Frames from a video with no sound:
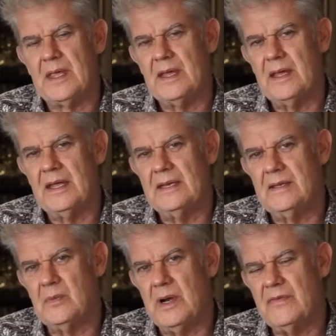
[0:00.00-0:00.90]
And
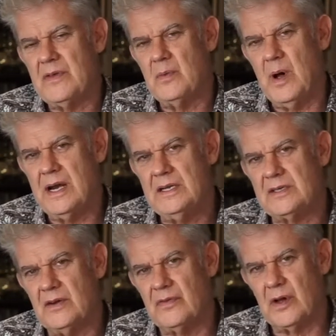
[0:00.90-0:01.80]
one of the wonders
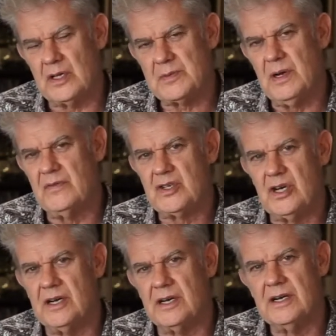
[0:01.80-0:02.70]
of the Gospel of
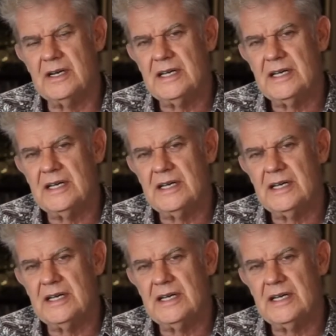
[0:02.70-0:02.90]
John